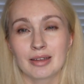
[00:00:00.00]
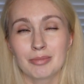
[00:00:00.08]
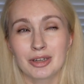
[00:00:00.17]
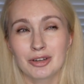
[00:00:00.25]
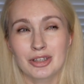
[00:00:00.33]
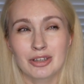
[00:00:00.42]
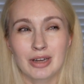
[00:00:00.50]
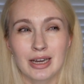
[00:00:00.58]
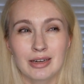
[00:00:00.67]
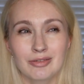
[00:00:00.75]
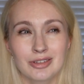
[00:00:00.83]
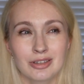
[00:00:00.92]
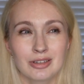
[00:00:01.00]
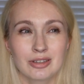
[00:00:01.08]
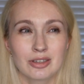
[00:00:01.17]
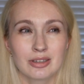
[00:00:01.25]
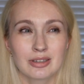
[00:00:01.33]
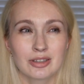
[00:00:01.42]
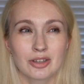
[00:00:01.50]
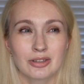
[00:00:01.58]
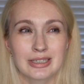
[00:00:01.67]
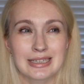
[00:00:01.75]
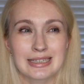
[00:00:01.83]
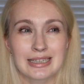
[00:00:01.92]
because you kind of don't
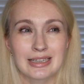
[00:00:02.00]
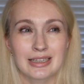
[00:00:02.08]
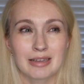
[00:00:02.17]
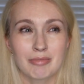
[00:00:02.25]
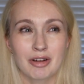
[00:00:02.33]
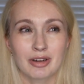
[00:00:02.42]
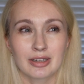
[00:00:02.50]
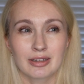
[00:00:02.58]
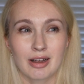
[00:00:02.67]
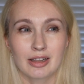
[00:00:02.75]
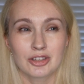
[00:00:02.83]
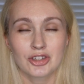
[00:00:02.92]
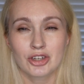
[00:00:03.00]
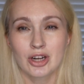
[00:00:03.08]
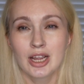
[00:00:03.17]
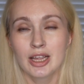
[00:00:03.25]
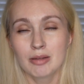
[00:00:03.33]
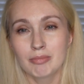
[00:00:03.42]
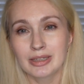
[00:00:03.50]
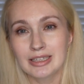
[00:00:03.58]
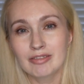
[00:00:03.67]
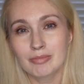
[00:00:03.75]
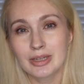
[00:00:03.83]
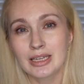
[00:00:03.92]
understand the American culture,
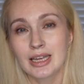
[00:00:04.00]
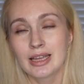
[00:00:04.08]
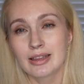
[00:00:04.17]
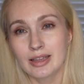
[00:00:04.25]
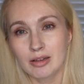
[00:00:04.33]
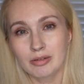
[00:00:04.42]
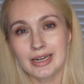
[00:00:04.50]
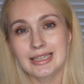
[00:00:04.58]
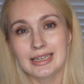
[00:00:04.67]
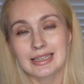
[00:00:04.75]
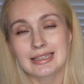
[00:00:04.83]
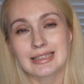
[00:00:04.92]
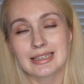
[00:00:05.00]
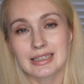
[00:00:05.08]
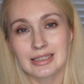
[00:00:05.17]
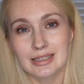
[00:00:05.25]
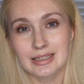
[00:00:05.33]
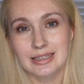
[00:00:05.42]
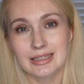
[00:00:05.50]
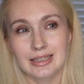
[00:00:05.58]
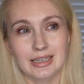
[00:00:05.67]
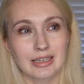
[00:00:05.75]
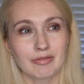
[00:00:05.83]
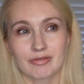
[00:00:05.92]
believe me, they already can see this,
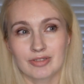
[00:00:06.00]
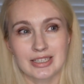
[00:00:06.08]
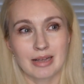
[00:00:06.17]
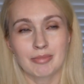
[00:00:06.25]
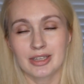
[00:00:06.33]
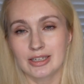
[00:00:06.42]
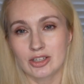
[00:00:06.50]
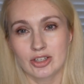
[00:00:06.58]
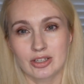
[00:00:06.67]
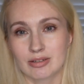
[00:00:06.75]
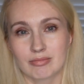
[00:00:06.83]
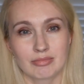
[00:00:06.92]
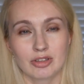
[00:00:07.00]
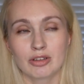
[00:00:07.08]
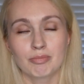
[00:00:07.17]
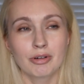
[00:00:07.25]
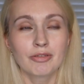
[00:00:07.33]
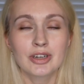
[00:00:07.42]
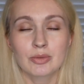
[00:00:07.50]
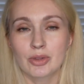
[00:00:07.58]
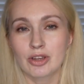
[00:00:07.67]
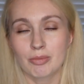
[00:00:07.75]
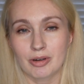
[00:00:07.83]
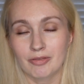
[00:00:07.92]
like if something is not perfect with
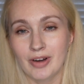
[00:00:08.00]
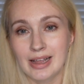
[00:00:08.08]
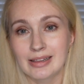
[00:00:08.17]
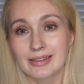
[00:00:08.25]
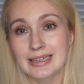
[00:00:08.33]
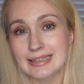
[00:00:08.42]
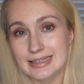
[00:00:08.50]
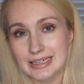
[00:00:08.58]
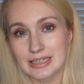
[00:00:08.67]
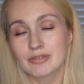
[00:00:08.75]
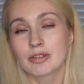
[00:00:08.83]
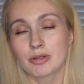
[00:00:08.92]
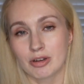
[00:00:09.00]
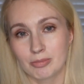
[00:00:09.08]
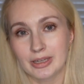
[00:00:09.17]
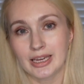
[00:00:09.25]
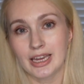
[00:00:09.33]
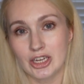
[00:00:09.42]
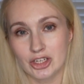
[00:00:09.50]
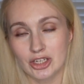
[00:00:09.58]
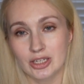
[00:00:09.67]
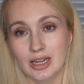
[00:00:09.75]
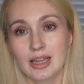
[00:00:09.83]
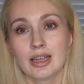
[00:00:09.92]
your profile, they see it from your application,
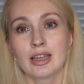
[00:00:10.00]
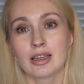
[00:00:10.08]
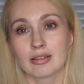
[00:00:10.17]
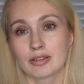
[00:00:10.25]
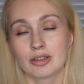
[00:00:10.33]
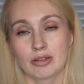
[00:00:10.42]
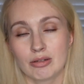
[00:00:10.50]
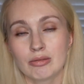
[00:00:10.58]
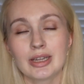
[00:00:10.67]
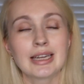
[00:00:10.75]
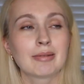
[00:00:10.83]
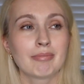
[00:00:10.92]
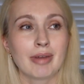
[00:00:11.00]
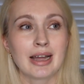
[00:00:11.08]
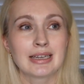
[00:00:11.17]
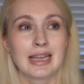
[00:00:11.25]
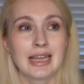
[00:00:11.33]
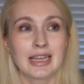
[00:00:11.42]
you know, like, but